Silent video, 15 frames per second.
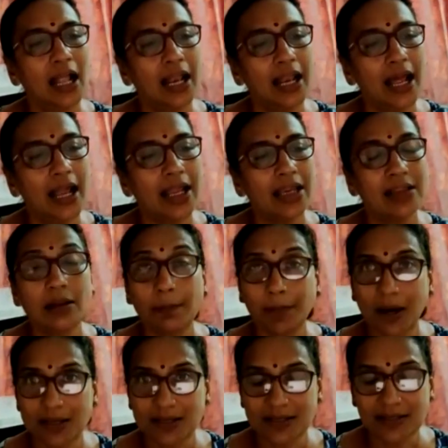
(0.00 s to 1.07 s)
like the
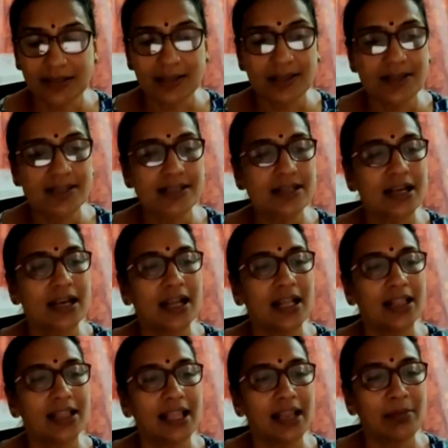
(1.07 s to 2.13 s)
puzzles,
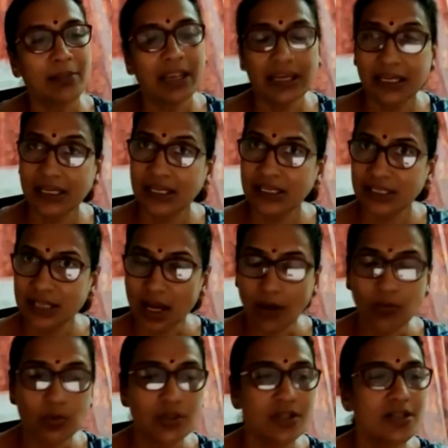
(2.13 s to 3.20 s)
then making
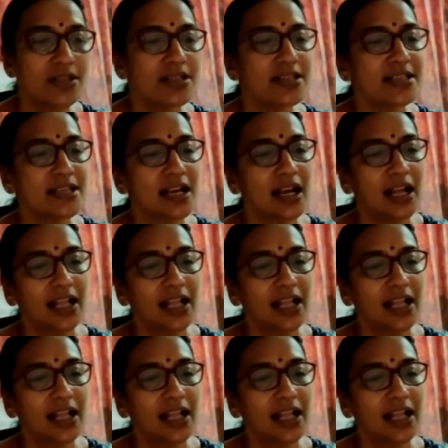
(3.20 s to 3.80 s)
towers,